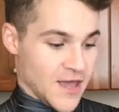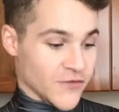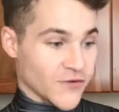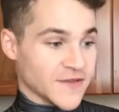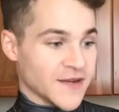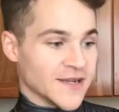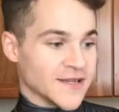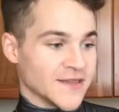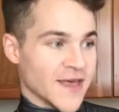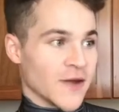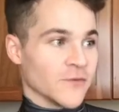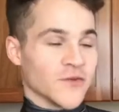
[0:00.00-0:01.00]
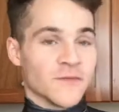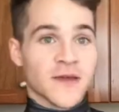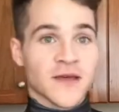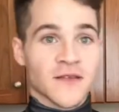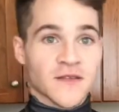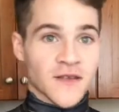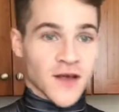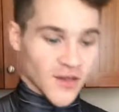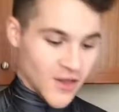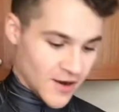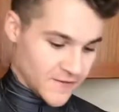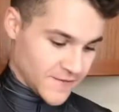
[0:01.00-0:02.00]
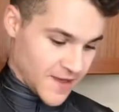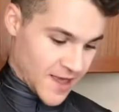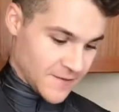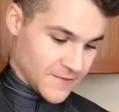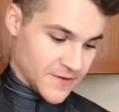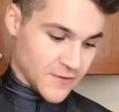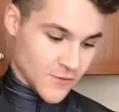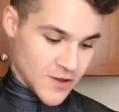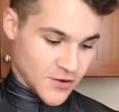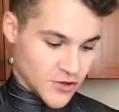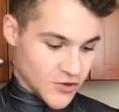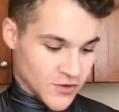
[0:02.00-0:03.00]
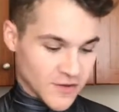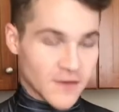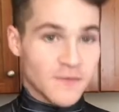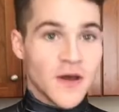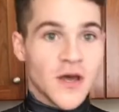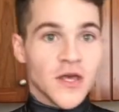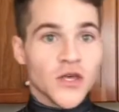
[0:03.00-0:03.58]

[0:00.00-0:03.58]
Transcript: And the reason I did that was because a lot of capes, when you're shooting them,